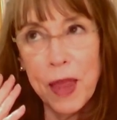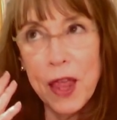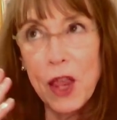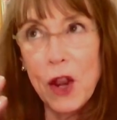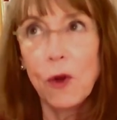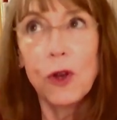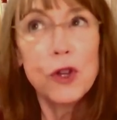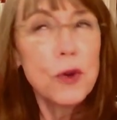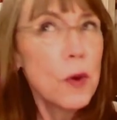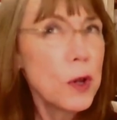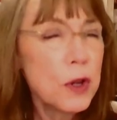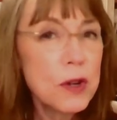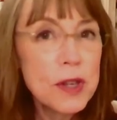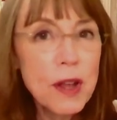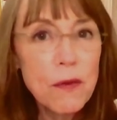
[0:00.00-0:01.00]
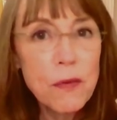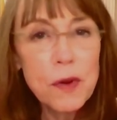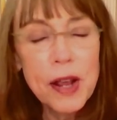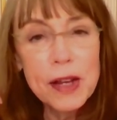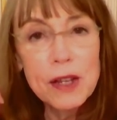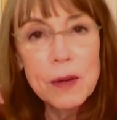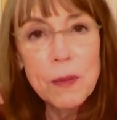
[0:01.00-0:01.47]
you know, could you hold your cell phone
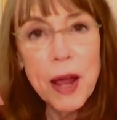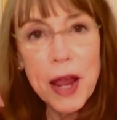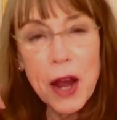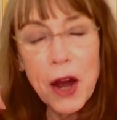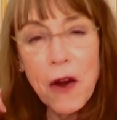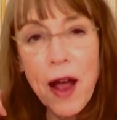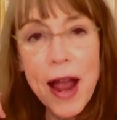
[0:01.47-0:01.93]
next to my ear?